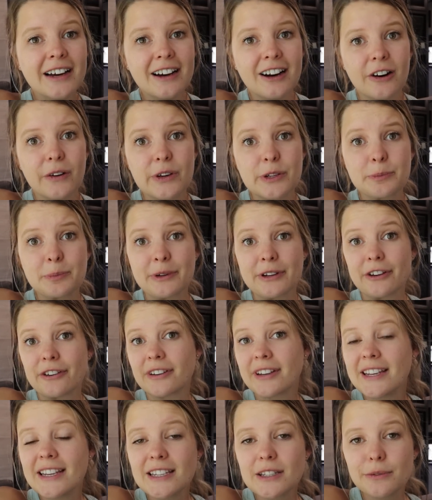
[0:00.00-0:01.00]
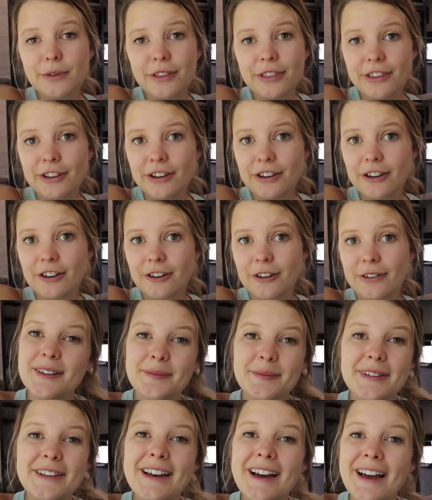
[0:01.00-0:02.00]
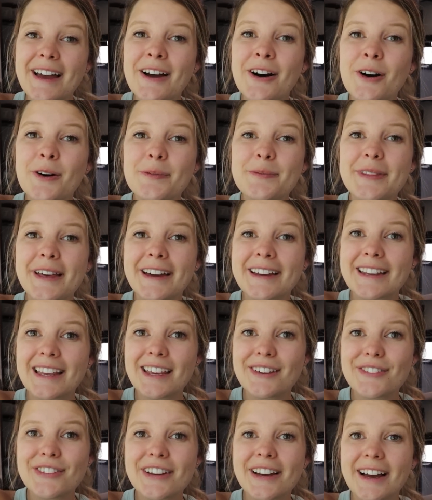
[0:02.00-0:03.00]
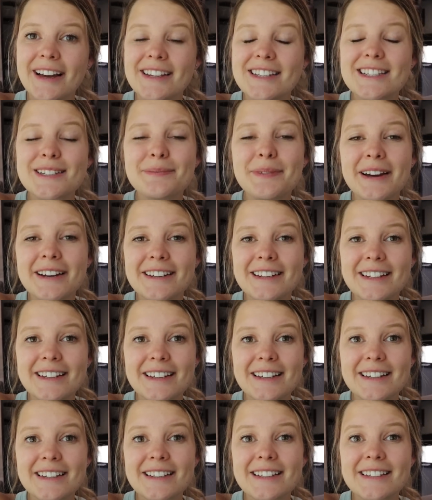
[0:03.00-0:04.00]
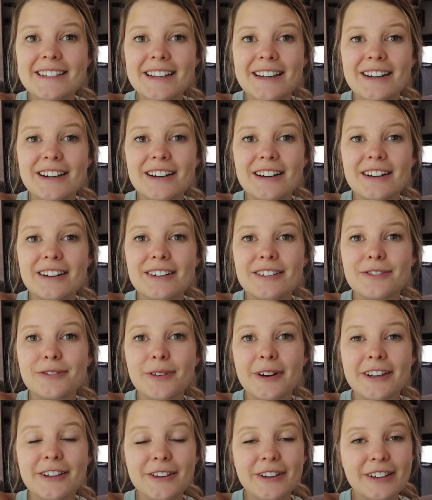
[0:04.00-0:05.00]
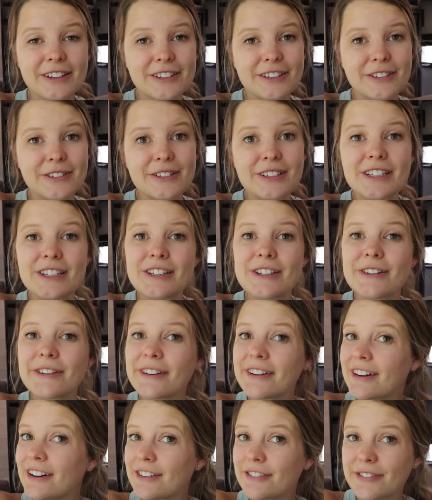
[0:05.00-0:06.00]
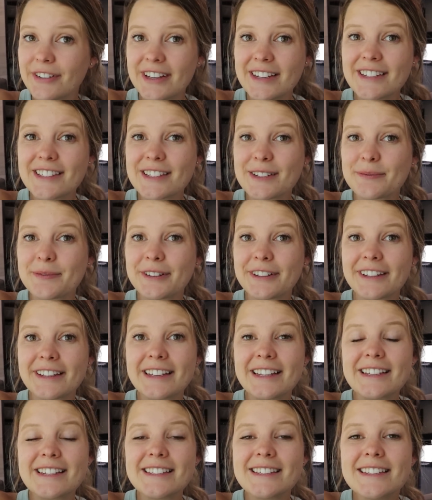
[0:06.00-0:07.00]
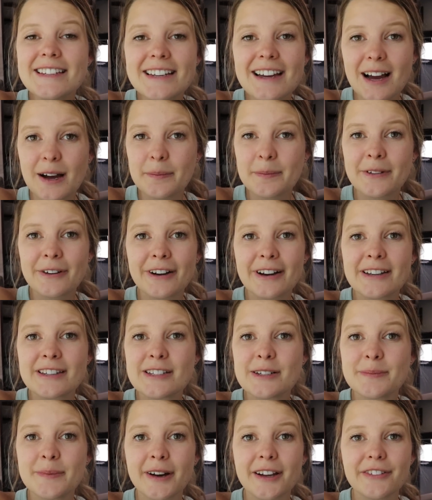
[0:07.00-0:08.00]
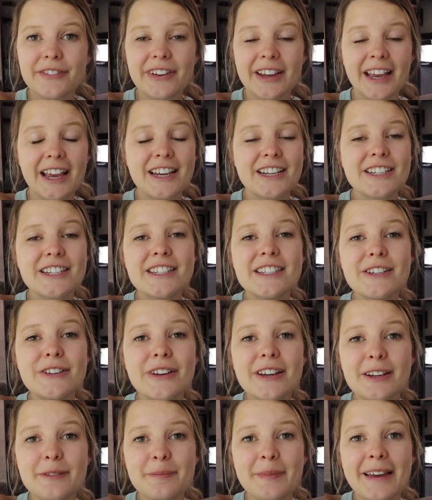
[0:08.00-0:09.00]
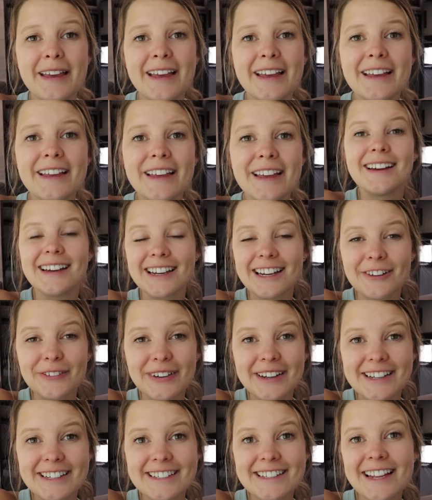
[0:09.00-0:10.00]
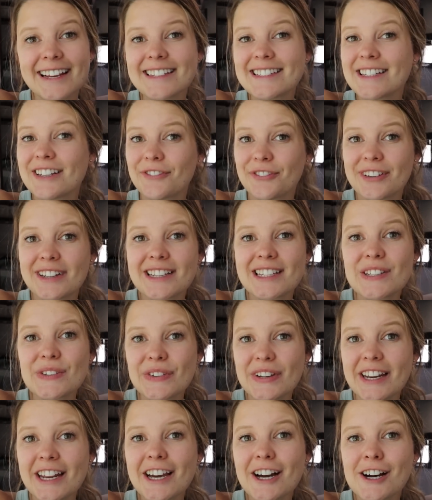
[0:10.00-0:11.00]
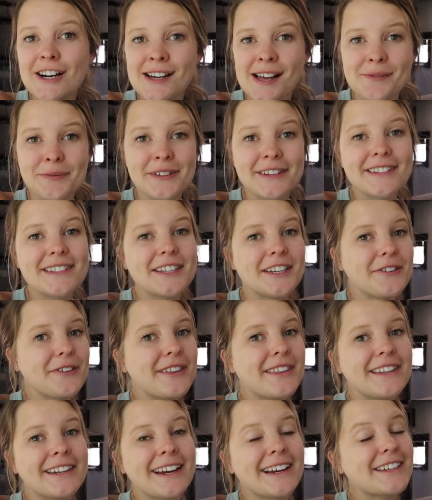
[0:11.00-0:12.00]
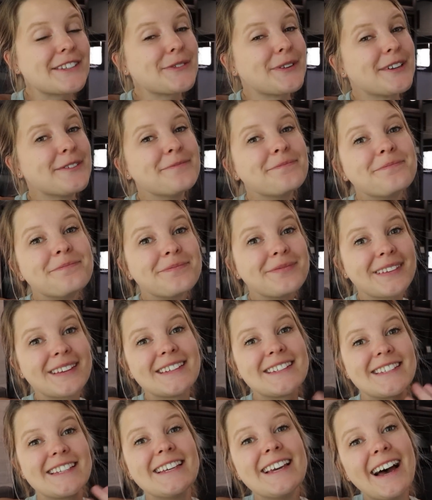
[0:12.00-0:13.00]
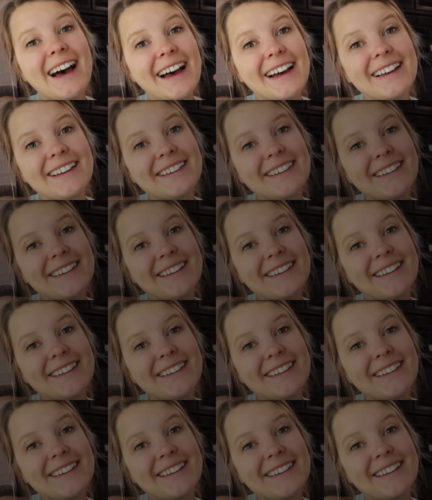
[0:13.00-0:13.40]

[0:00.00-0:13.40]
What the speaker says: always bring your keys with you. But yeah, I hope that gave you guys some ideas of what you can do to your RV, some really easy upgrades or modifications you can make. Anyways, that's it for this video, and we'll see you in the next one. See ya!